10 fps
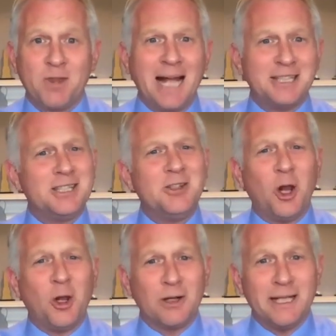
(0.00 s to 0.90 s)
Actually, it's not a
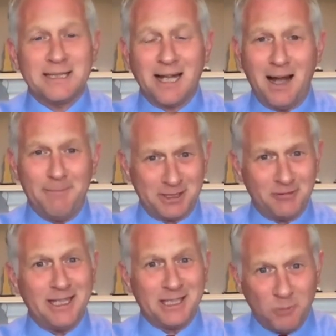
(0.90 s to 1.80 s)
long list. It's a
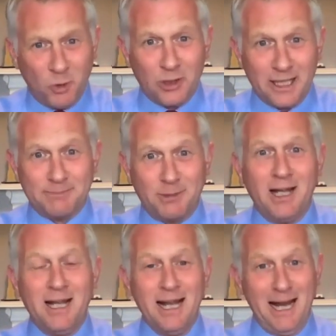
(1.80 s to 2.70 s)
really small list, but
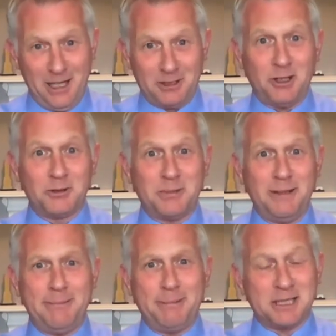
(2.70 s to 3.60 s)
it looks long to
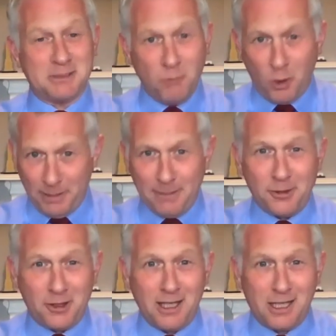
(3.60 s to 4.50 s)
me because it's more people
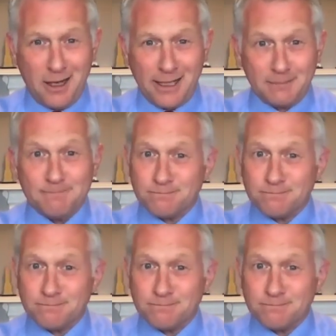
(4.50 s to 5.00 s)
than I'd like.